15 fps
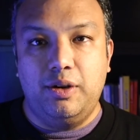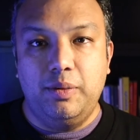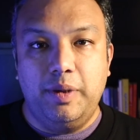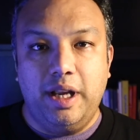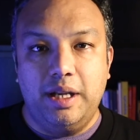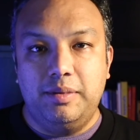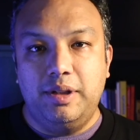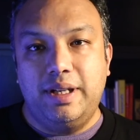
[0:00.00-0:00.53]
to
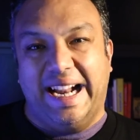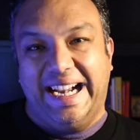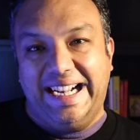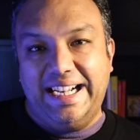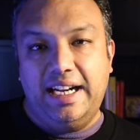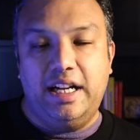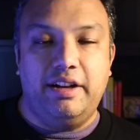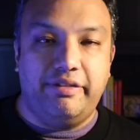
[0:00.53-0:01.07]
be able to
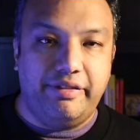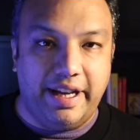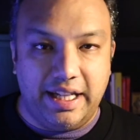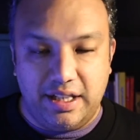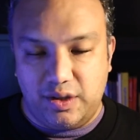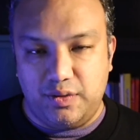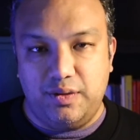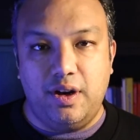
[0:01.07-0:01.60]
identify
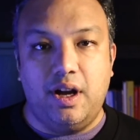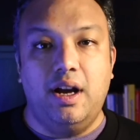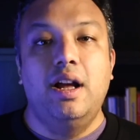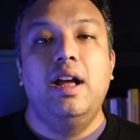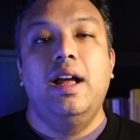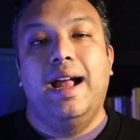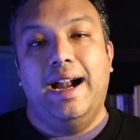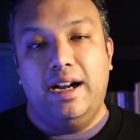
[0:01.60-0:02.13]
this flaw
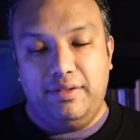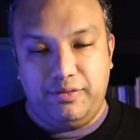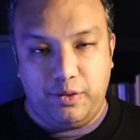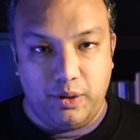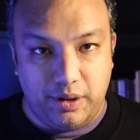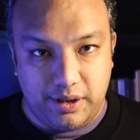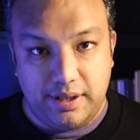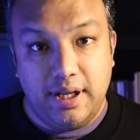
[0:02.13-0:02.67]
and of
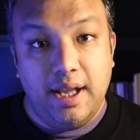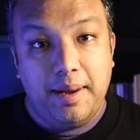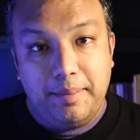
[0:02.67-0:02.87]
course